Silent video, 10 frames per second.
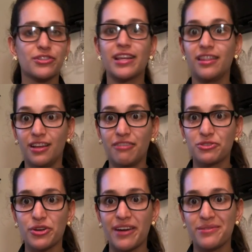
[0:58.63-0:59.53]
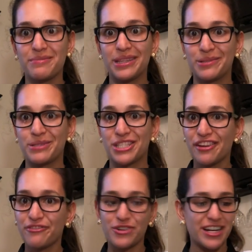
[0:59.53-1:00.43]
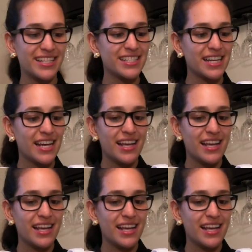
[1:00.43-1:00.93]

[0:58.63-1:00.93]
I love to have them a little bit different.